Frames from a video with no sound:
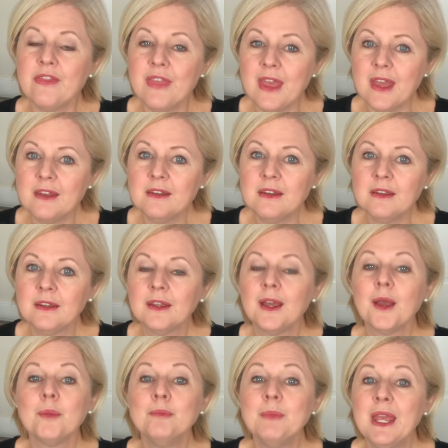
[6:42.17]
and then
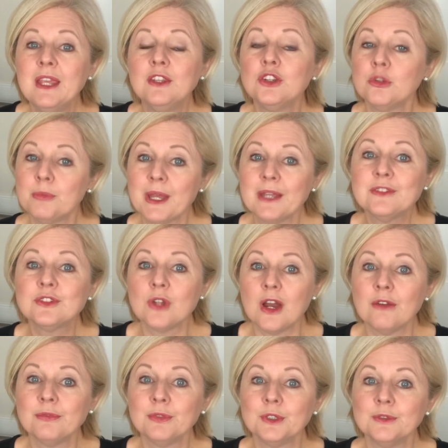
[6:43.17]
make your
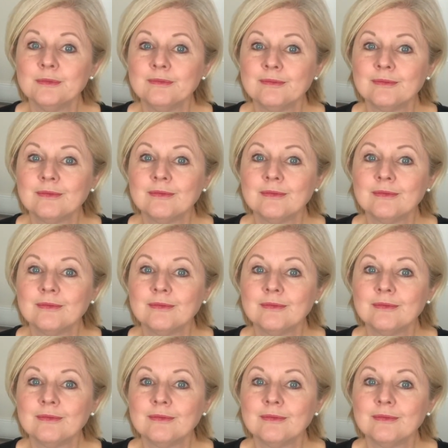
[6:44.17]
best offer.